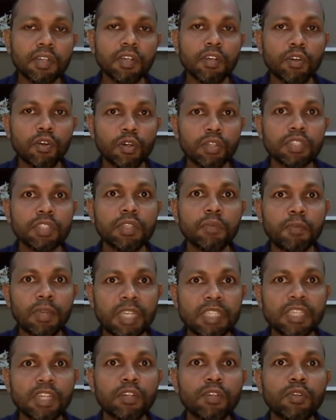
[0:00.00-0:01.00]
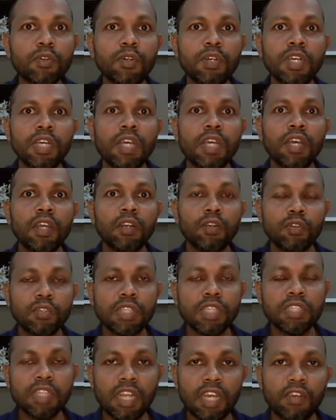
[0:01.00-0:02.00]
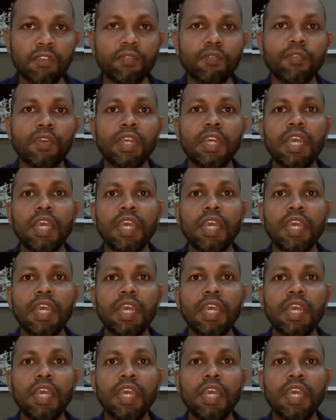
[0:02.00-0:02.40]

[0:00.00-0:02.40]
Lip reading: cause the patient to lose his life.